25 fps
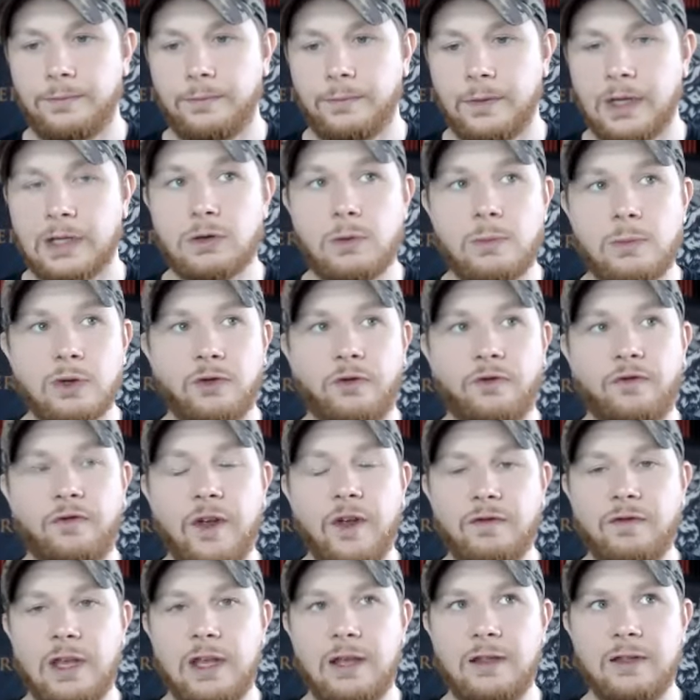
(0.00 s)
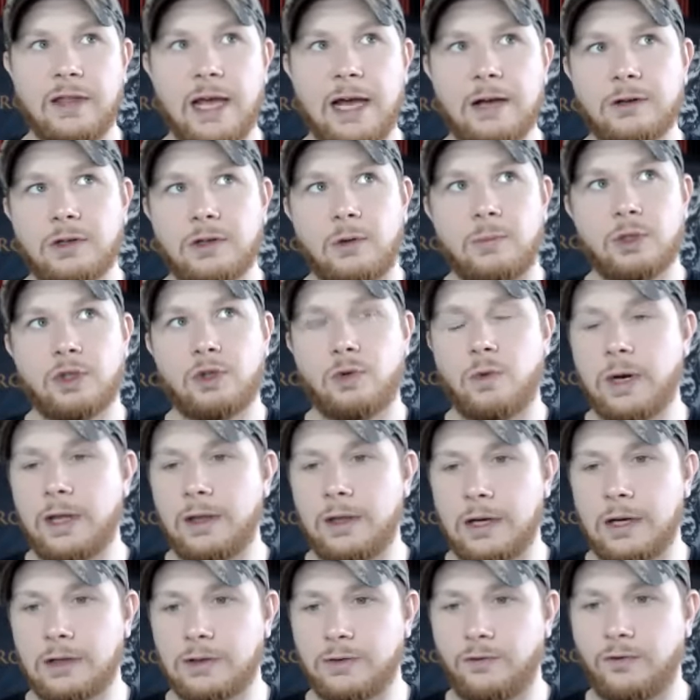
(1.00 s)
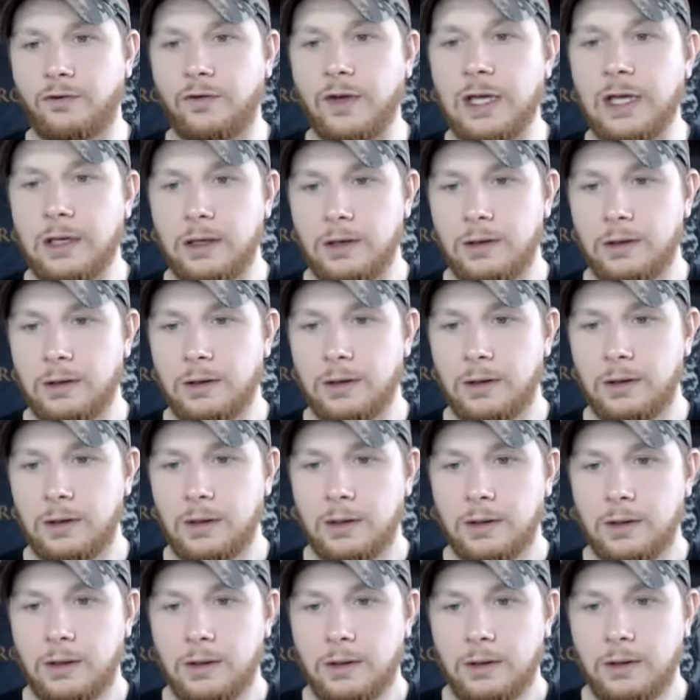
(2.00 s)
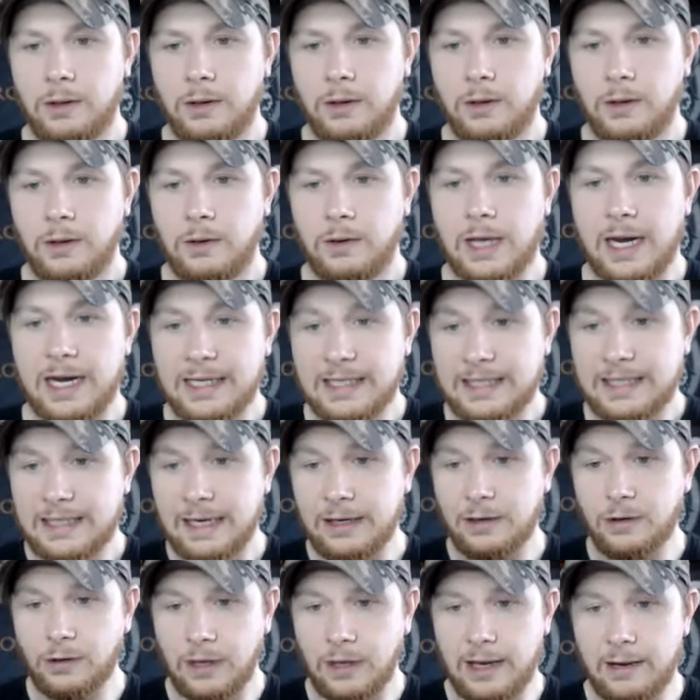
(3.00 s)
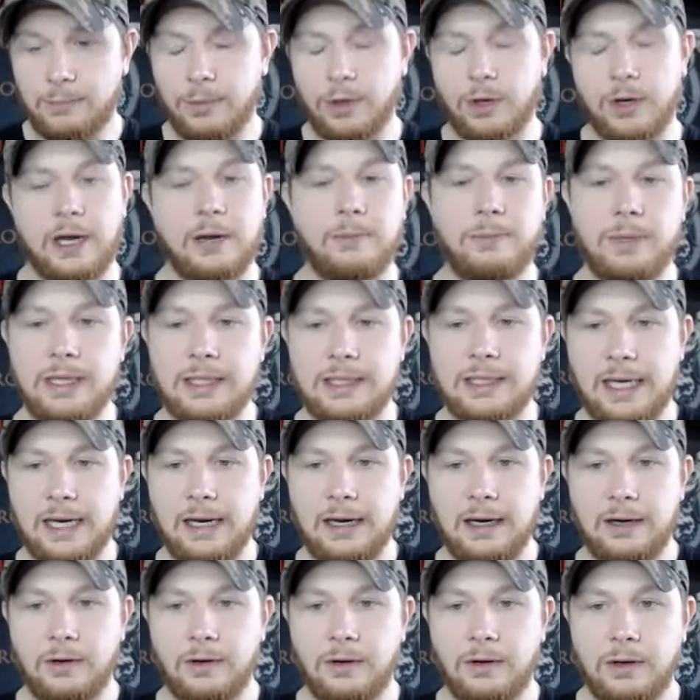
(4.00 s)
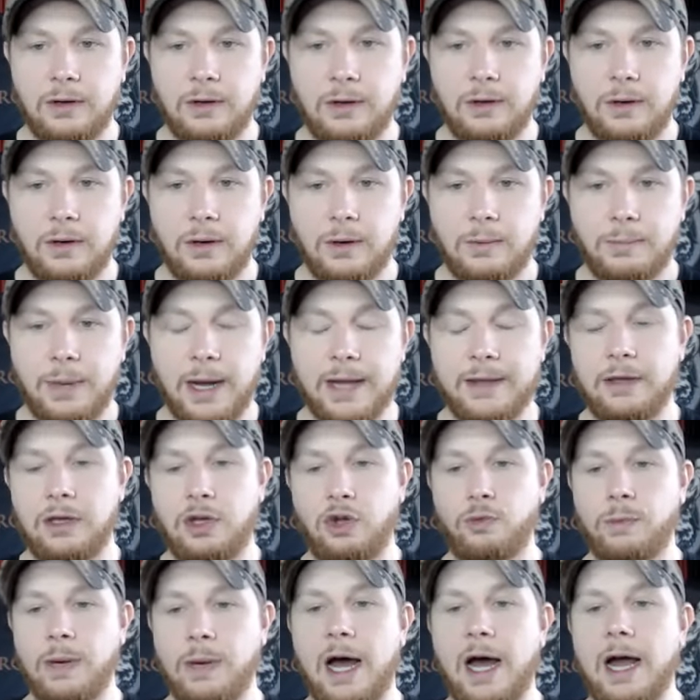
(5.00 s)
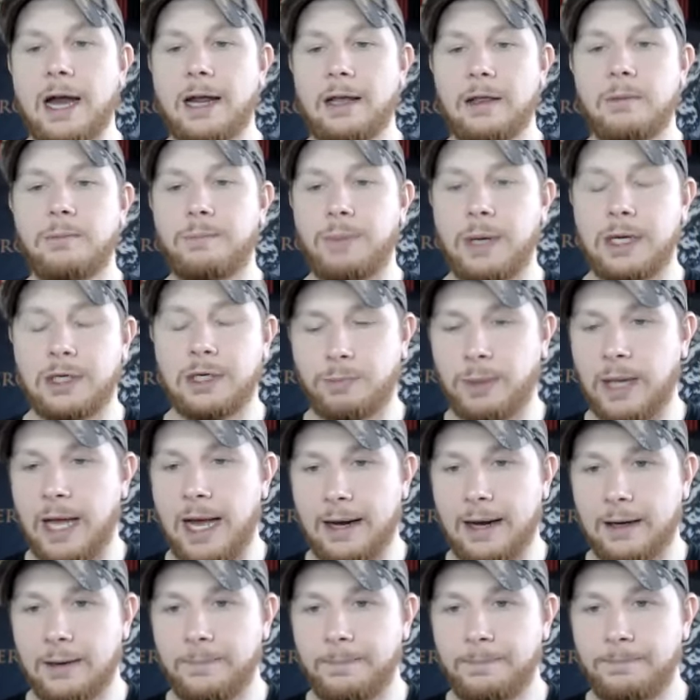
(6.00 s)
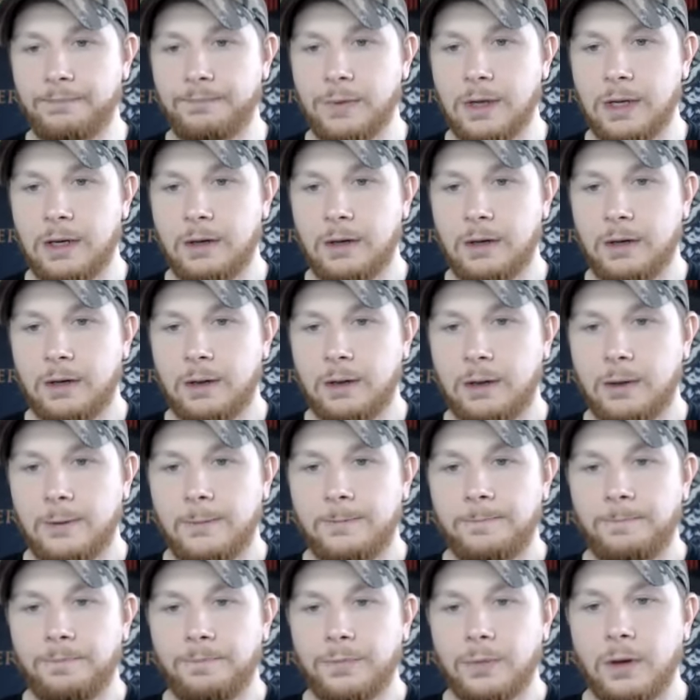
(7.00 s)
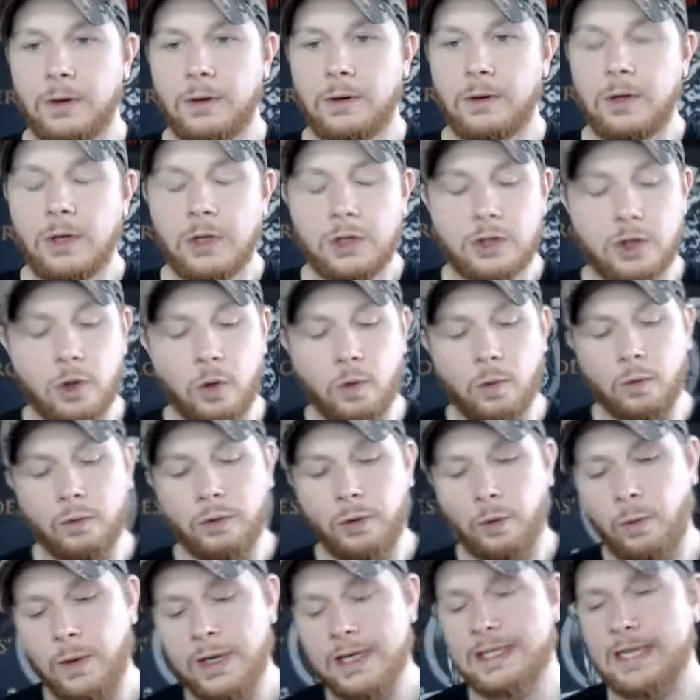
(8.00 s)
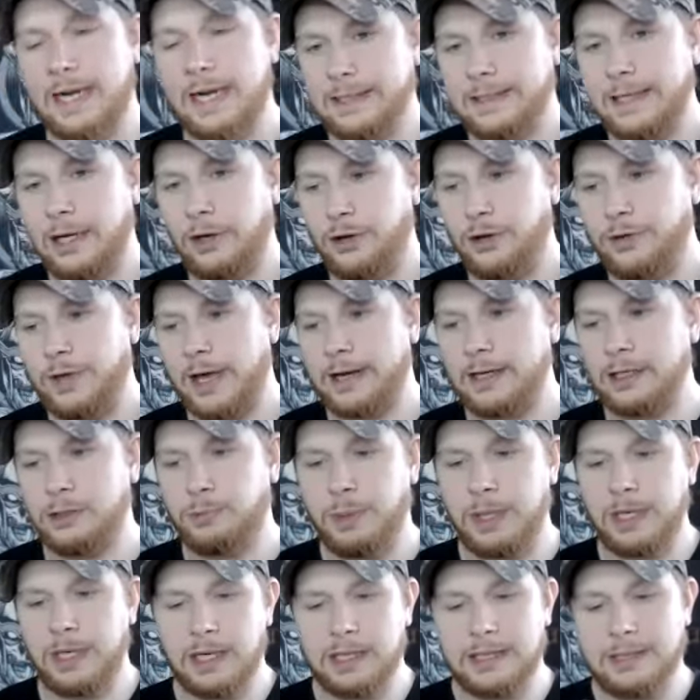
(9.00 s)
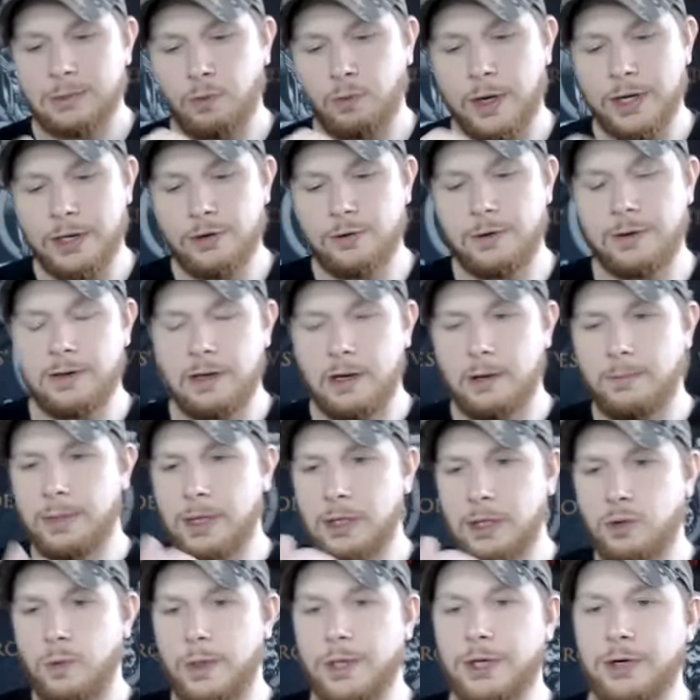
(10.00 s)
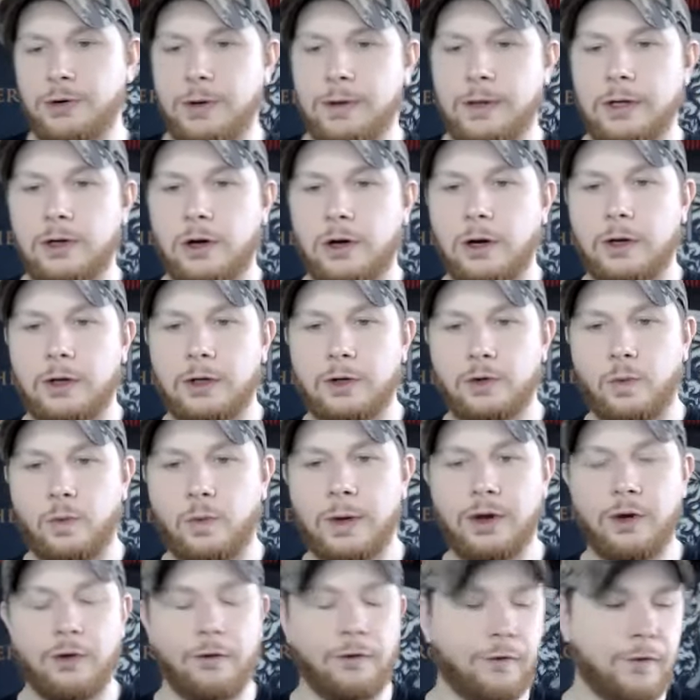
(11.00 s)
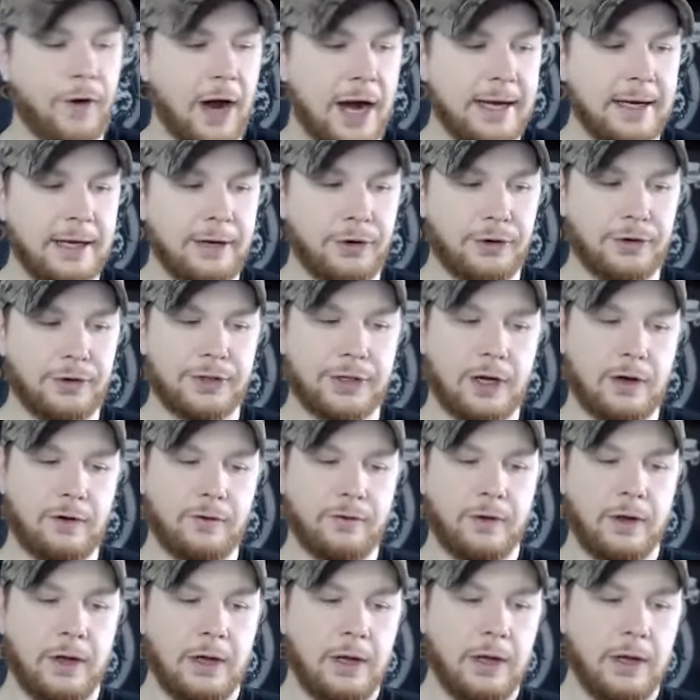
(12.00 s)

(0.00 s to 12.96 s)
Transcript: That's almost 15,000, almost 20,000 feet that a single ember can be seen by the human eye in the pitch black. So the reason I tell you that is because when you're in the abyss, when you're in the darkness, when you're finding yourself